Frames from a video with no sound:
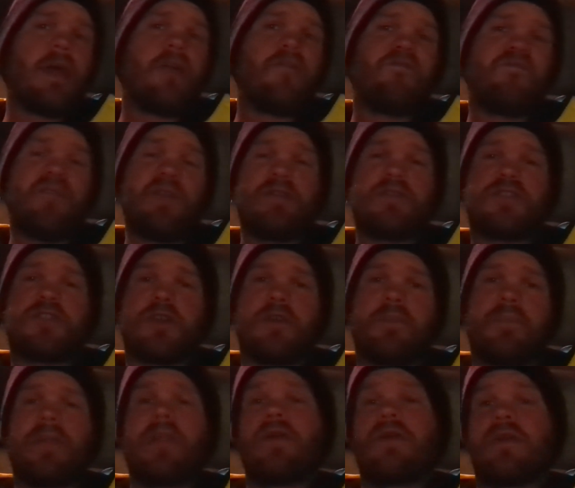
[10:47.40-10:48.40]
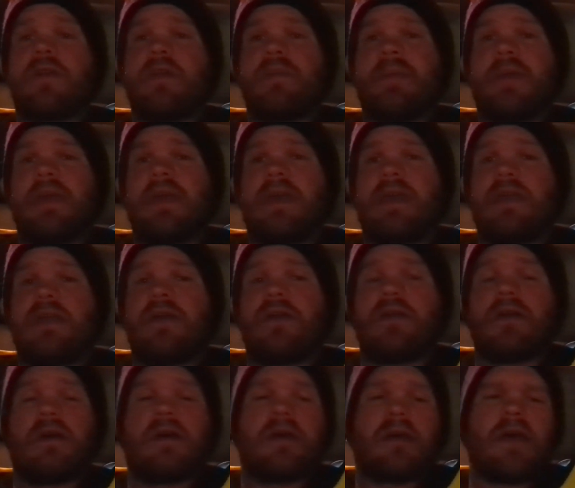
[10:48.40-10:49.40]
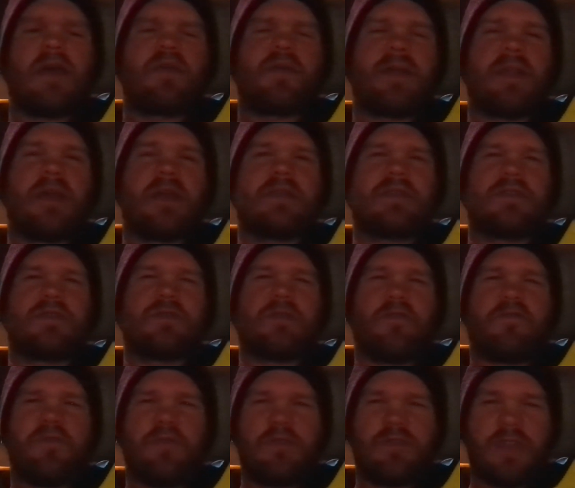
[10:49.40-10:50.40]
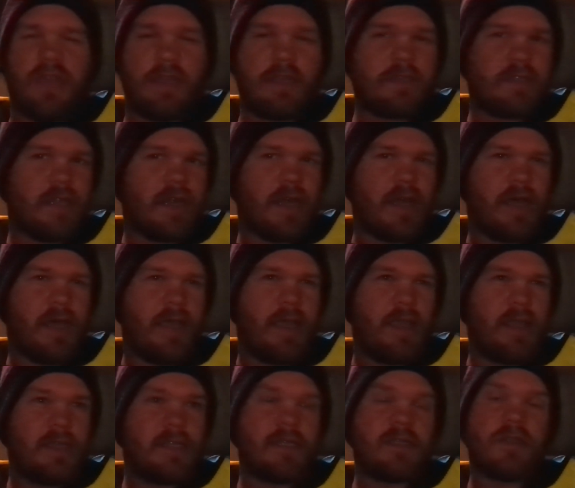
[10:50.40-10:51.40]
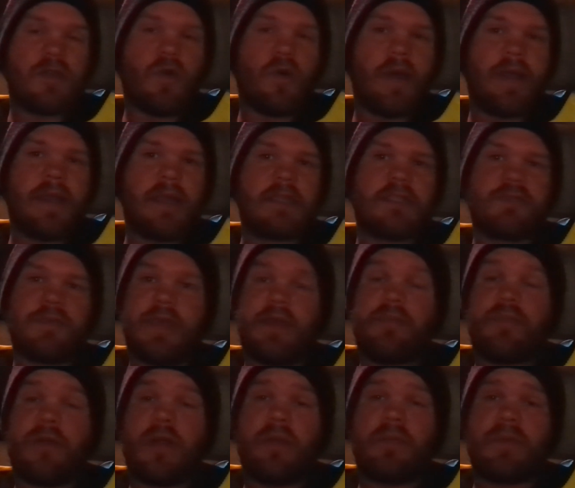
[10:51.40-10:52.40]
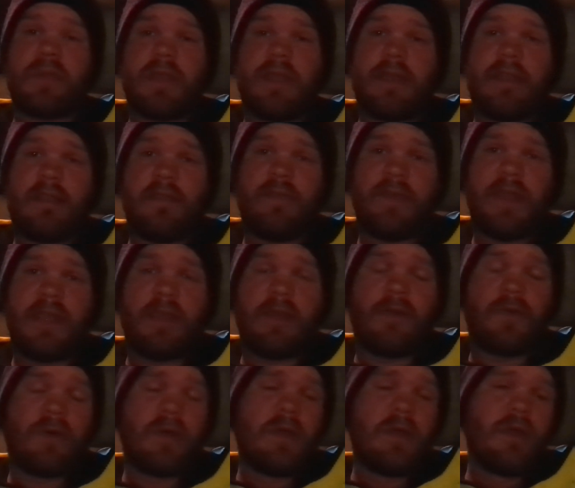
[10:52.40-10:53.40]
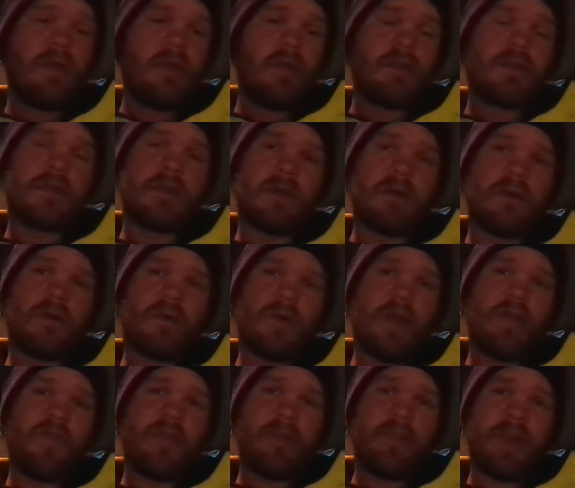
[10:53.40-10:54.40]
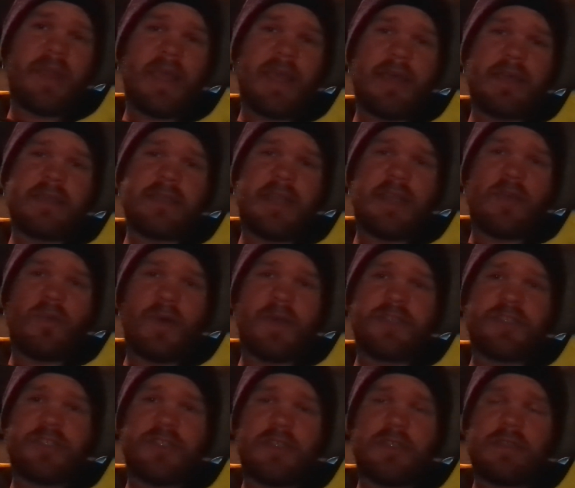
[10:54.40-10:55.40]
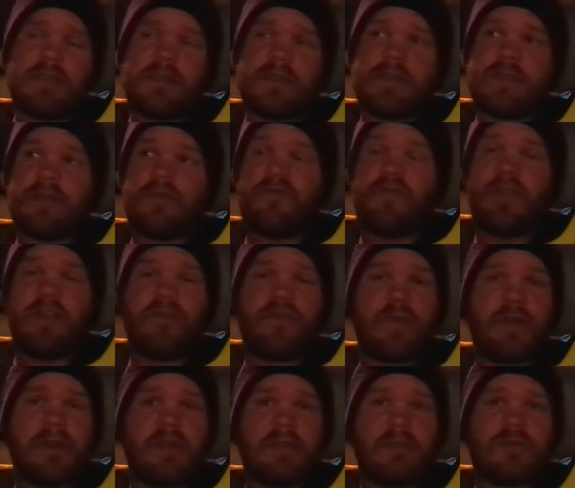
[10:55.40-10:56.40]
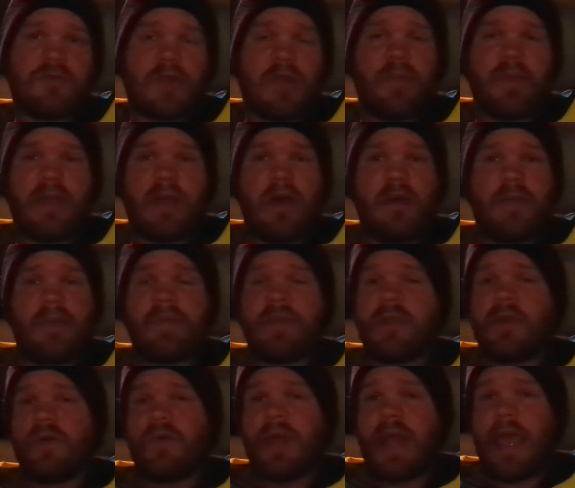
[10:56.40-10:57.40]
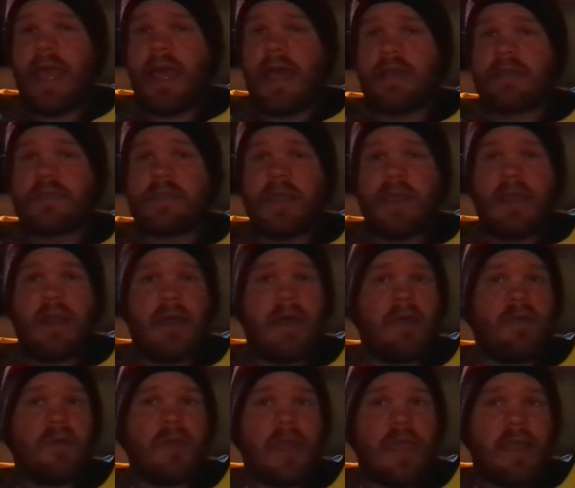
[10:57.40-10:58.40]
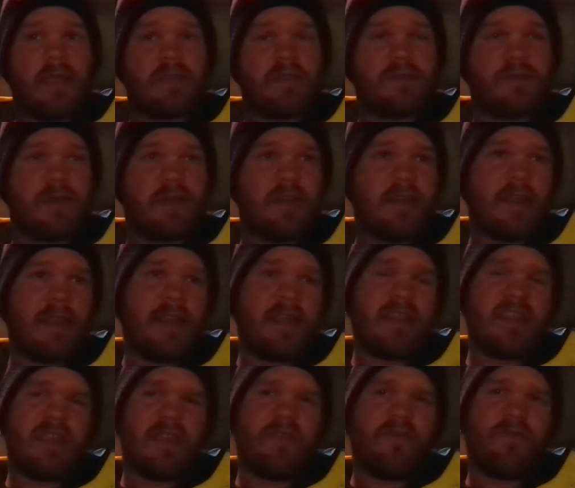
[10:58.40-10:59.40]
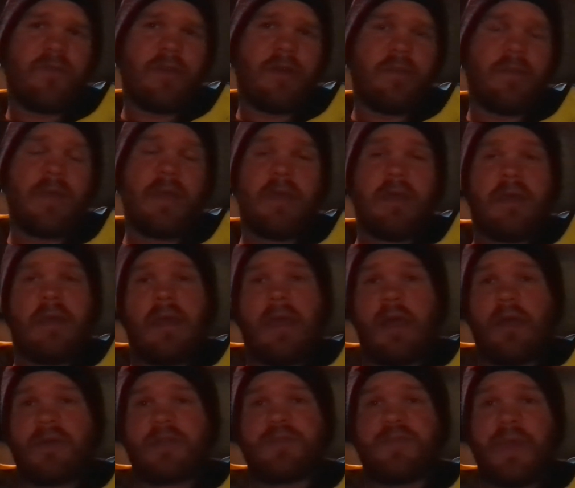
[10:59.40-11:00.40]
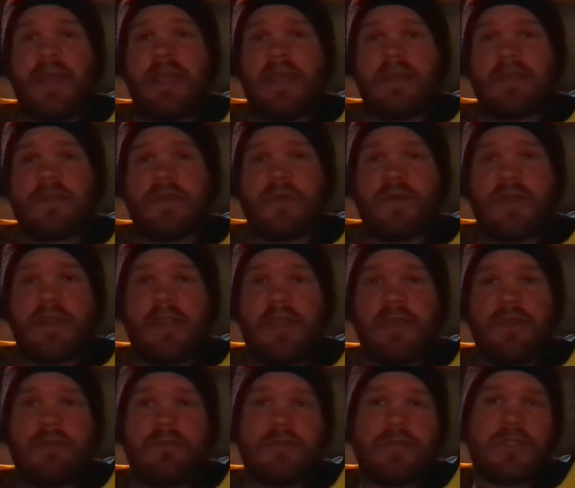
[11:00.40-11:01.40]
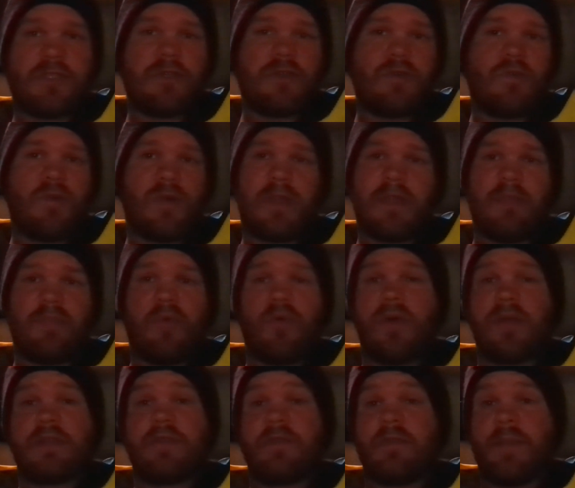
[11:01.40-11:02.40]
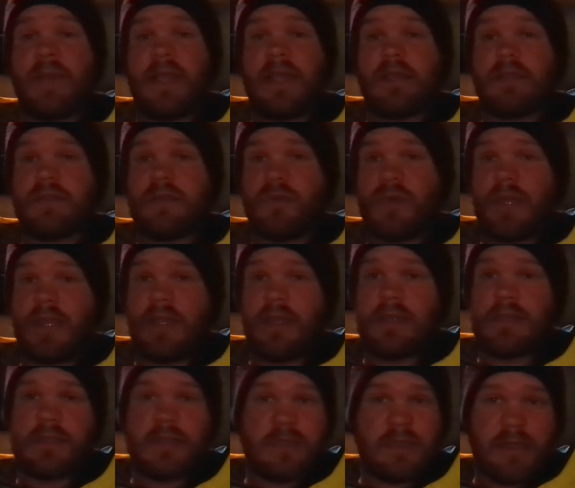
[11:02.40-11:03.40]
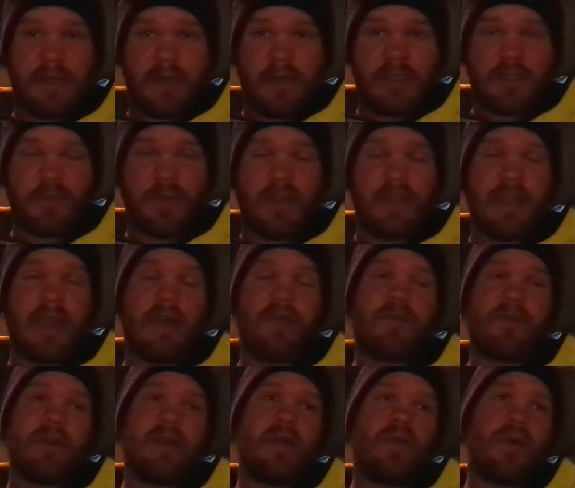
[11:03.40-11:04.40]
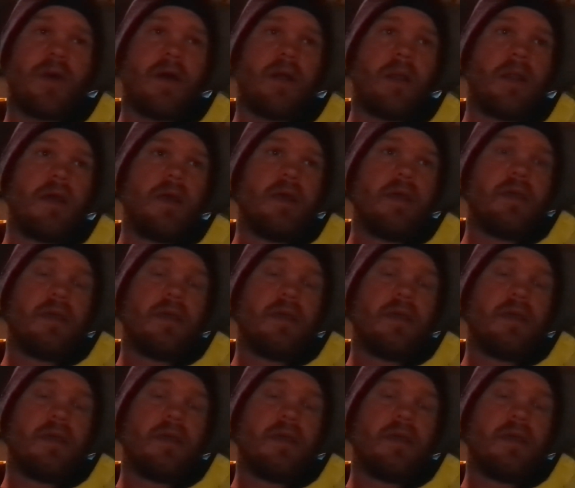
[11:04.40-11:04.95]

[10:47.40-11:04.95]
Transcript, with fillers: future blurry me here. Uh, I realize there's a few things that I didn't quite explain properly in the video. So if anybody has any questions, feel free to drop a comment below and ask, and I will answer it. Anything from how much baking soda to use to what the point of the baking soda is, because I didn't explain that very well,